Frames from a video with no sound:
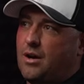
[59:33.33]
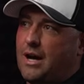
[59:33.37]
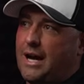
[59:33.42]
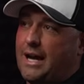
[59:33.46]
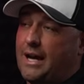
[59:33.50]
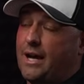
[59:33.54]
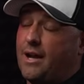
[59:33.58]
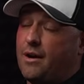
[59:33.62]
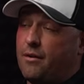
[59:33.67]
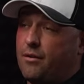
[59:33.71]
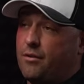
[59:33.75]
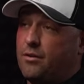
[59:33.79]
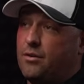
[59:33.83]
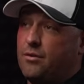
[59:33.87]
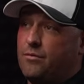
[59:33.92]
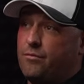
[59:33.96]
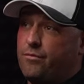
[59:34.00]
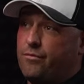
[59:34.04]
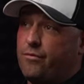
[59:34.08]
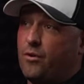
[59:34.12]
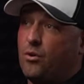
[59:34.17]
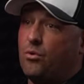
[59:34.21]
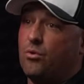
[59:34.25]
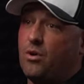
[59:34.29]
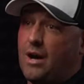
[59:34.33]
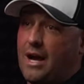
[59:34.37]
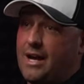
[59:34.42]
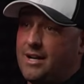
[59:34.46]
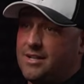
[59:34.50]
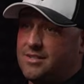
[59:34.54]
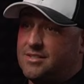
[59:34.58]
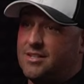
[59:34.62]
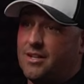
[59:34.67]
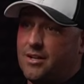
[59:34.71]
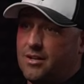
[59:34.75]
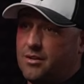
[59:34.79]
I got a phone. I
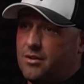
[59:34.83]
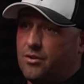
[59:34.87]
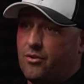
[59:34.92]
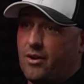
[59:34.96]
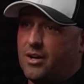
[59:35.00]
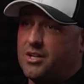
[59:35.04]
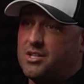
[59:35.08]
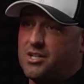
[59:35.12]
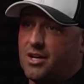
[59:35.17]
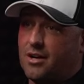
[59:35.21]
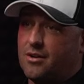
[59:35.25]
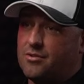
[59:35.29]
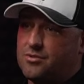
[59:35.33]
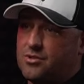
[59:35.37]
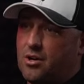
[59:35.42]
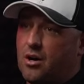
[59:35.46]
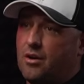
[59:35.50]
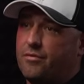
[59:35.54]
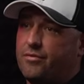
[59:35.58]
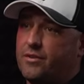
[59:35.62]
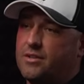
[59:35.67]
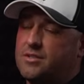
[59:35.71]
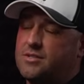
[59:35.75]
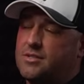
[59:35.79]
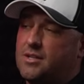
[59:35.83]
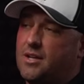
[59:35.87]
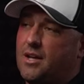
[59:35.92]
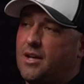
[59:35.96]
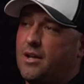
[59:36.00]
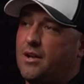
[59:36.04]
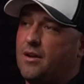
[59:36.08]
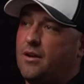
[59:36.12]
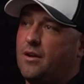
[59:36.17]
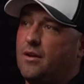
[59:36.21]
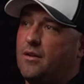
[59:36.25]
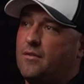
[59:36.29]
had to sit in Greg Schiano's office
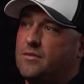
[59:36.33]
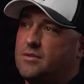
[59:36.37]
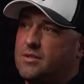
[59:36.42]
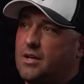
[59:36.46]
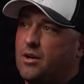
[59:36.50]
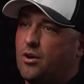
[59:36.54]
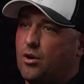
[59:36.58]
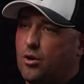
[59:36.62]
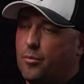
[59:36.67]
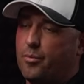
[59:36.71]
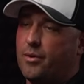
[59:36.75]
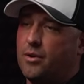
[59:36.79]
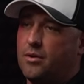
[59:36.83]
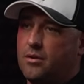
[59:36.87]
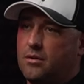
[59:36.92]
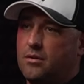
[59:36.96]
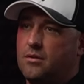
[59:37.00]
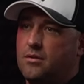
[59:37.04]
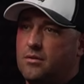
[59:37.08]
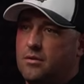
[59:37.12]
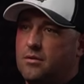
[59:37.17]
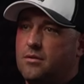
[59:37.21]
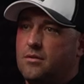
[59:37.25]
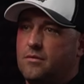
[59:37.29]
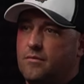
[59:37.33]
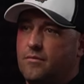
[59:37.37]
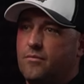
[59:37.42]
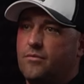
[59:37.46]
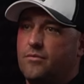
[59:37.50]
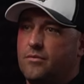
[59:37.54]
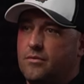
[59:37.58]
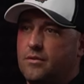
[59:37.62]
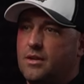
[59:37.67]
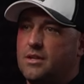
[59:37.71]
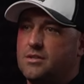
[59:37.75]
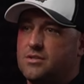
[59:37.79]
and said, "Urban
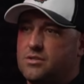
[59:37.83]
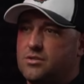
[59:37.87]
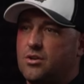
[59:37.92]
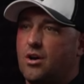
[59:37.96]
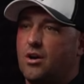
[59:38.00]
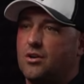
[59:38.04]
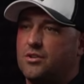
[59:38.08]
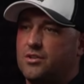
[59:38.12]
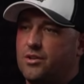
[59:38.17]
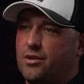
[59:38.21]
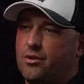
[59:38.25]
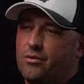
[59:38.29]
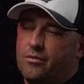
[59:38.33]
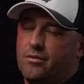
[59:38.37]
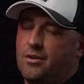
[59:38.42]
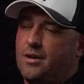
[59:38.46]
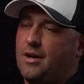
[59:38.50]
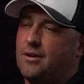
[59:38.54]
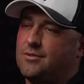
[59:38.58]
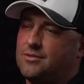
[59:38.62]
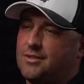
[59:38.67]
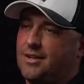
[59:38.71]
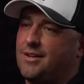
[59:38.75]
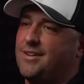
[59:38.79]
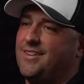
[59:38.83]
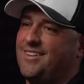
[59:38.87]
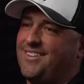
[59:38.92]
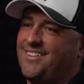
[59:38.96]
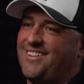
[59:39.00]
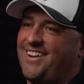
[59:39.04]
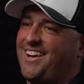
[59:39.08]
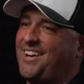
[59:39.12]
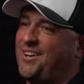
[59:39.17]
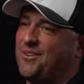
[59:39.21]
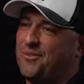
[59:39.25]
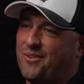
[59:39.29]
needs to talk to you." And I was like,
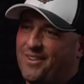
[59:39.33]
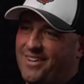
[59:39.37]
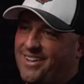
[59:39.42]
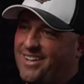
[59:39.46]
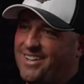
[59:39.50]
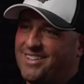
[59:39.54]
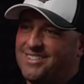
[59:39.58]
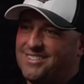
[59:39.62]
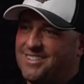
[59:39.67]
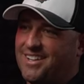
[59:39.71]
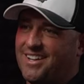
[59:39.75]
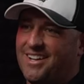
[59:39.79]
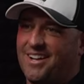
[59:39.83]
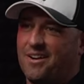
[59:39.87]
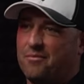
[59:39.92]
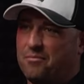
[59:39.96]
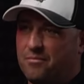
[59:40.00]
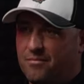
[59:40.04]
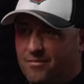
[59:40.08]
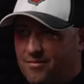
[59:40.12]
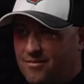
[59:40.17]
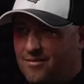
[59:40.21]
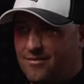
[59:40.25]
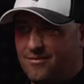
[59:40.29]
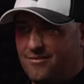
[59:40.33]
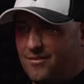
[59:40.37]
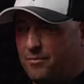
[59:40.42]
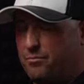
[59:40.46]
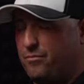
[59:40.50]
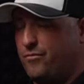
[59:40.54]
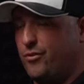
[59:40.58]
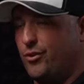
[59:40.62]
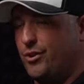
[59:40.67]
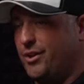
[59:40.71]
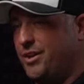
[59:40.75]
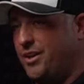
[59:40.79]
"I know what it is. Like I'm
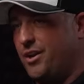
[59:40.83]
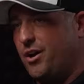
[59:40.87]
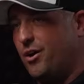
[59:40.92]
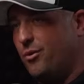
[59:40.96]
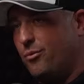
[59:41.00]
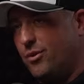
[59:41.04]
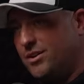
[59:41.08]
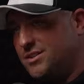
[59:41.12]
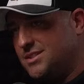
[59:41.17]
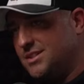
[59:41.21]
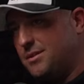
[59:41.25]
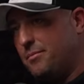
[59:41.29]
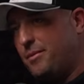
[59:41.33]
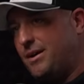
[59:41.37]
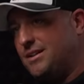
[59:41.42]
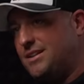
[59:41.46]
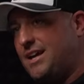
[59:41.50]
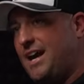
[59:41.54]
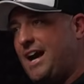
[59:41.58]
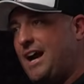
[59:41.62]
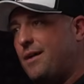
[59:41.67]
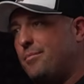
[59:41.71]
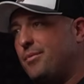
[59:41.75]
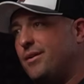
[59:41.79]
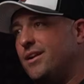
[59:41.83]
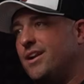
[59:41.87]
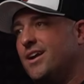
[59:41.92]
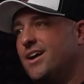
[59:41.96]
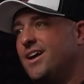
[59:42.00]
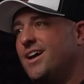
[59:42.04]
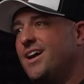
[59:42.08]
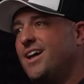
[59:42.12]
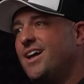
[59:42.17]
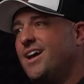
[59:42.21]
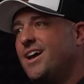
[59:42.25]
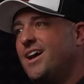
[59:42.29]
fully know what's about to happen."
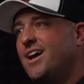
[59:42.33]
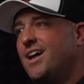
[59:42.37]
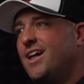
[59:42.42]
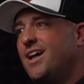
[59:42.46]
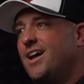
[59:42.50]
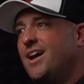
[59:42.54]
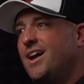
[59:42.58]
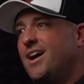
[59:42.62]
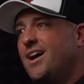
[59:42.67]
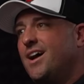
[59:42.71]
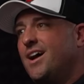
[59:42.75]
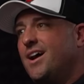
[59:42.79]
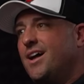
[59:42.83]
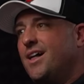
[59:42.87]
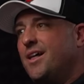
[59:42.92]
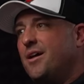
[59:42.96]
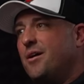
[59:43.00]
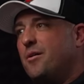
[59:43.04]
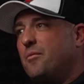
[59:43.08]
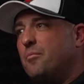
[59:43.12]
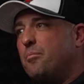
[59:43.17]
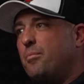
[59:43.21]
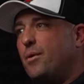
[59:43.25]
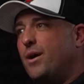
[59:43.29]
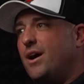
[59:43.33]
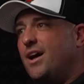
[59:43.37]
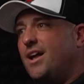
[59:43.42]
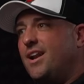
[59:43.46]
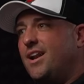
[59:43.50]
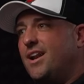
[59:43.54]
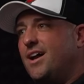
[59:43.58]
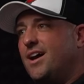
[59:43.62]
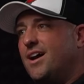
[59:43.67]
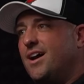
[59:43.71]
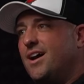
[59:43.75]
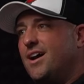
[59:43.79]

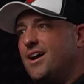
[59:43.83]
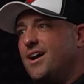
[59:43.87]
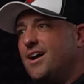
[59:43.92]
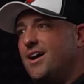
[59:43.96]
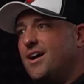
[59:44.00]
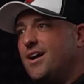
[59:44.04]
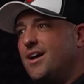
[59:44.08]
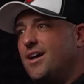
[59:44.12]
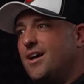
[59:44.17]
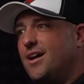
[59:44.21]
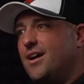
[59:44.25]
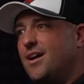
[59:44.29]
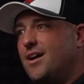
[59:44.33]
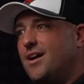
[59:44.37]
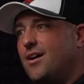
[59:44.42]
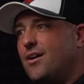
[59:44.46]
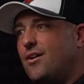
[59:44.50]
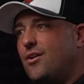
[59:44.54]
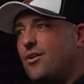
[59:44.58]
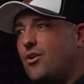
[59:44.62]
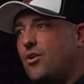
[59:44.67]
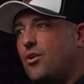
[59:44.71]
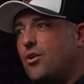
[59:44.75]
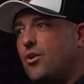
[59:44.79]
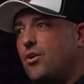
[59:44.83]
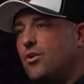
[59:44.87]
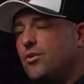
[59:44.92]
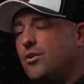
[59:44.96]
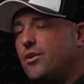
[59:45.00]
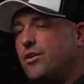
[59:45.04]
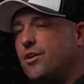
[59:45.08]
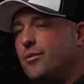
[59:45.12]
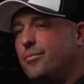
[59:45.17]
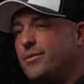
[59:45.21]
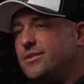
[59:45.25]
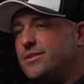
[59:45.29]
But
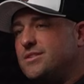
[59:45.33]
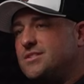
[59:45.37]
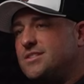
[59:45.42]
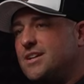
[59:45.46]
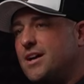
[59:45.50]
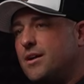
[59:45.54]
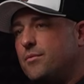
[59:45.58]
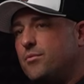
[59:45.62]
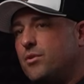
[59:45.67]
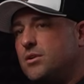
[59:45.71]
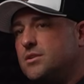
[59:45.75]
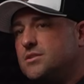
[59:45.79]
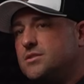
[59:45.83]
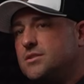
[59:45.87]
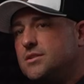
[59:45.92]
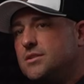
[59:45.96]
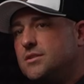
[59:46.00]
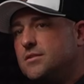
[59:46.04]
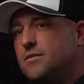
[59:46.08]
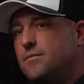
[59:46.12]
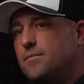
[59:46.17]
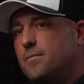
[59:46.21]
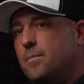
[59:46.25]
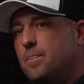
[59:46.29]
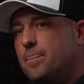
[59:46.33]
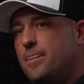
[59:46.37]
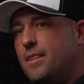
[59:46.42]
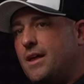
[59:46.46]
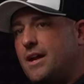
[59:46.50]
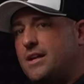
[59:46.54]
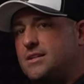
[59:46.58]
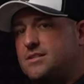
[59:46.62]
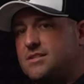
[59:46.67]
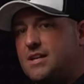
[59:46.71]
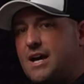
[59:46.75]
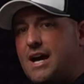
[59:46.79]
all Urban said was,
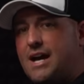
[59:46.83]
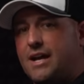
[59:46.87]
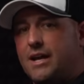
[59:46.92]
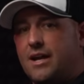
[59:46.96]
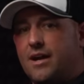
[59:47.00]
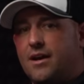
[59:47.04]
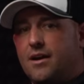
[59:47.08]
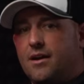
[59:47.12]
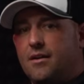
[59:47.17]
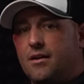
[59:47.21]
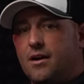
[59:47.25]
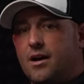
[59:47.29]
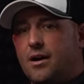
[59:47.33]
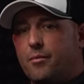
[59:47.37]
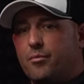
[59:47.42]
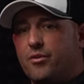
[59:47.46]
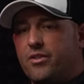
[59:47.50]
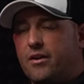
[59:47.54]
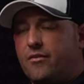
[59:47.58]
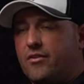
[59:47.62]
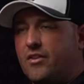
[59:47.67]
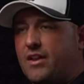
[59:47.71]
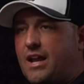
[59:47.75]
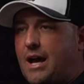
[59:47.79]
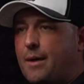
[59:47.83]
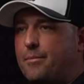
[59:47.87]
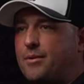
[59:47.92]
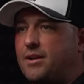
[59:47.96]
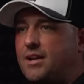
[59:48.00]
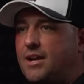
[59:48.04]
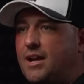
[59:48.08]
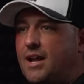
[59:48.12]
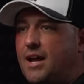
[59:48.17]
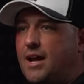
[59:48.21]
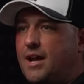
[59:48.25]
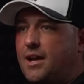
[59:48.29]
"Hey Zach, um, with everything that
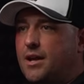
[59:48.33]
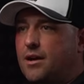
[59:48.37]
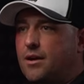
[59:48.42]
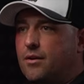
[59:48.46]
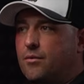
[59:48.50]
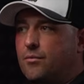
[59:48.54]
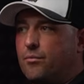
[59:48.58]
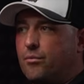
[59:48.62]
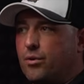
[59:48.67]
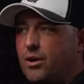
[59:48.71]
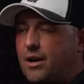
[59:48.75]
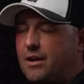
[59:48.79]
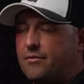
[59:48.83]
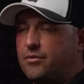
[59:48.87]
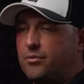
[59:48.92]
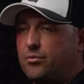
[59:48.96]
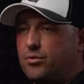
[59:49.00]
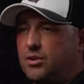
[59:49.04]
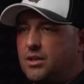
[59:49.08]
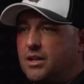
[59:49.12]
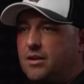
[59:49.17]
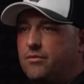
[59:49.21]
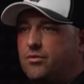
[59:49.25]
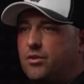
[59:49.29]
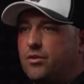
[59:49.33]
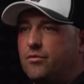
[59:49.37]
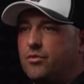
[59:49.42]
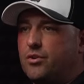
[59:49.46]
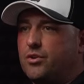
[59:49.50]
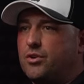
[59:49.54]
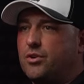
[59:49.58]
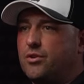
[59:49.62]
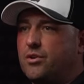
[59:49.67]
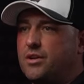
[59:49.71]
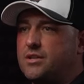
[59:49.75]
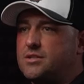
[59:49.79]
happened today, we're gonna have to relieve you of
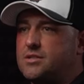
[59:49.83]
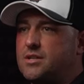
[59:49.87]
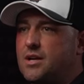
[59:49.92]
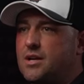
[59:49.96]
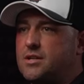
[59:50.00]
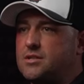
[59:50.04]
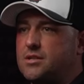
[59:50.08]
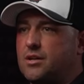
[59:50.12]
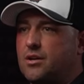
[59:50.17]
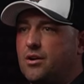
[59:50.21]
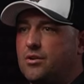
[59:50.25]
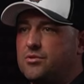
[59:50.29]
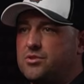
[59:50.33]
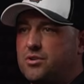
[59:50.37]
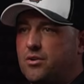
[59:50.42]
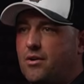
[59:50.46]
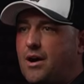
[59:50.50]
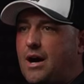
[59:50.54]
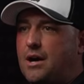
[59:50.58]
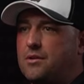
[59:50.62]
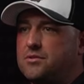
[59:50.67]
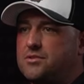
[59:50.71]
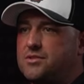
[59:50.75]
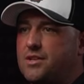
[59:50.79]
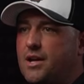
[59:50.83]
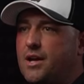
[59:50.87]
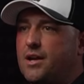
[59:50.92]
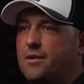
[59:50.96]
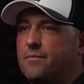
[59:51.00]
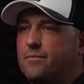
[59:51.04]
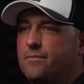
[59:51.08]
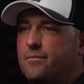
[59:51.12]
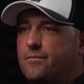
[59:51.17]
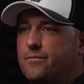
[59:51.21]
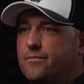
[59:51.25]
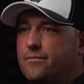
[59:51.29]
your duties as a coach at Ohio
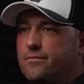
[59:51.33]
State."